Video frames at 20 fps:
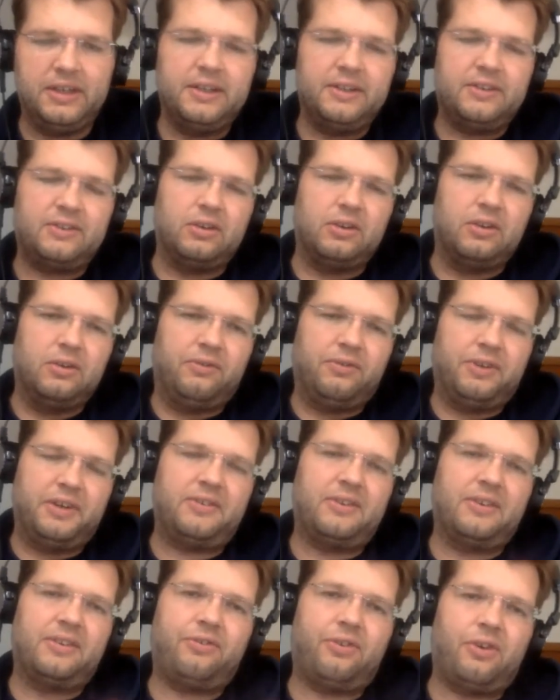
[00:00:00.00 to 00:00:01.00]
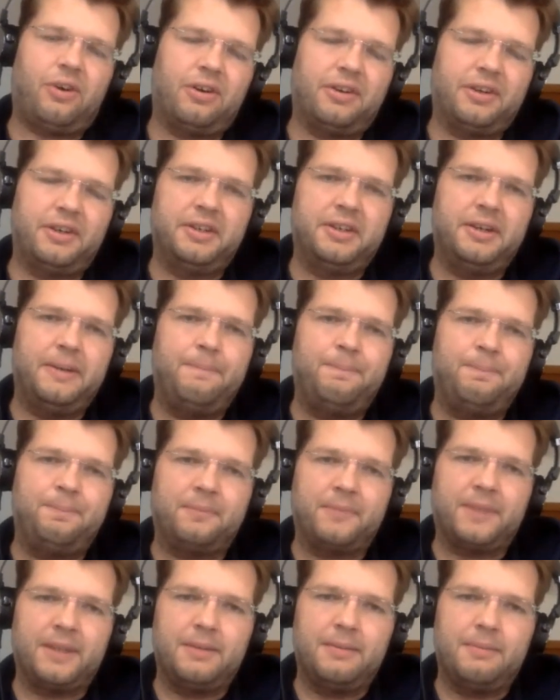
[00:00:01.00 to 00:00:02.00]
So for instance, for
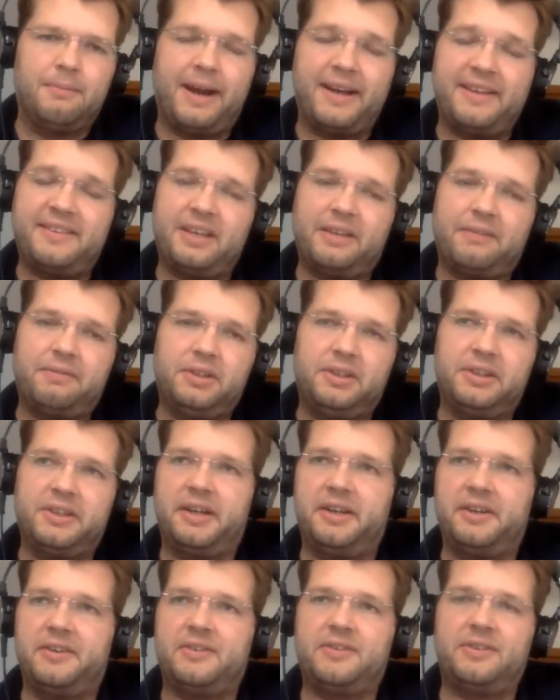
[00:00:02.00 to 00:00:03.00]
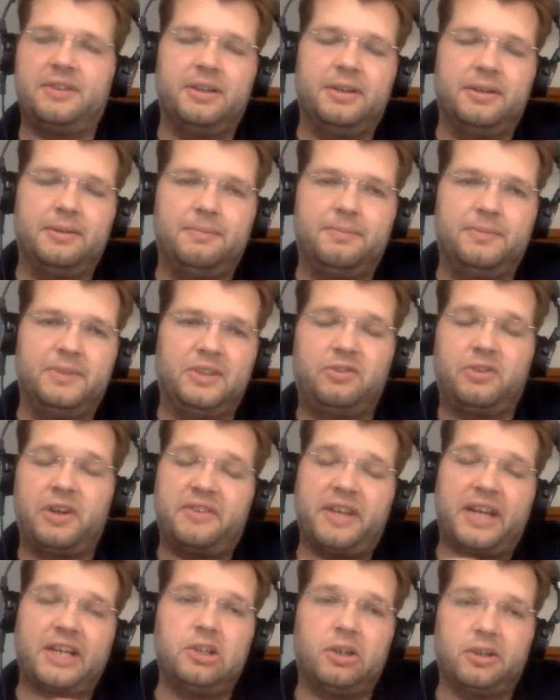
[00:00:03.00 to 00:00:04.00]
MySQL, there's the
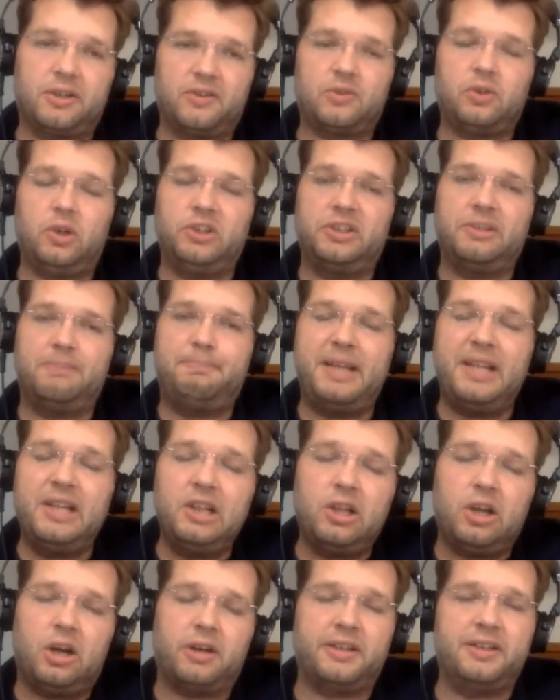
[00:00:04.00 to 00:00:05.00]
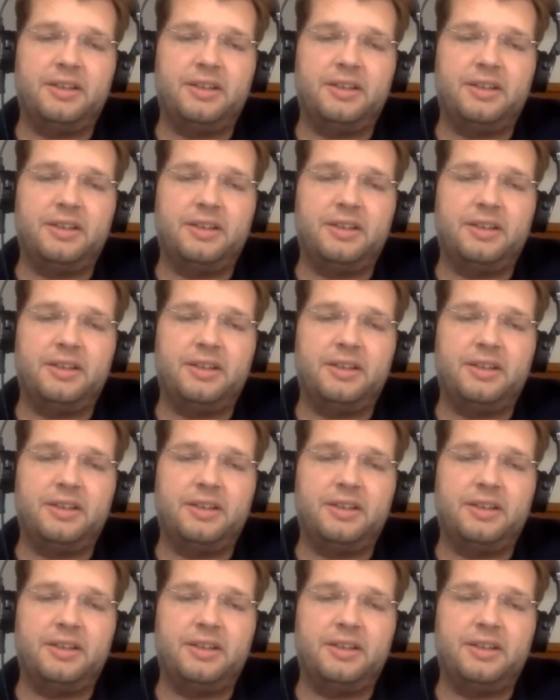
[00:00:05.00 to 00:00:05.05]
transaction log is called the bin log,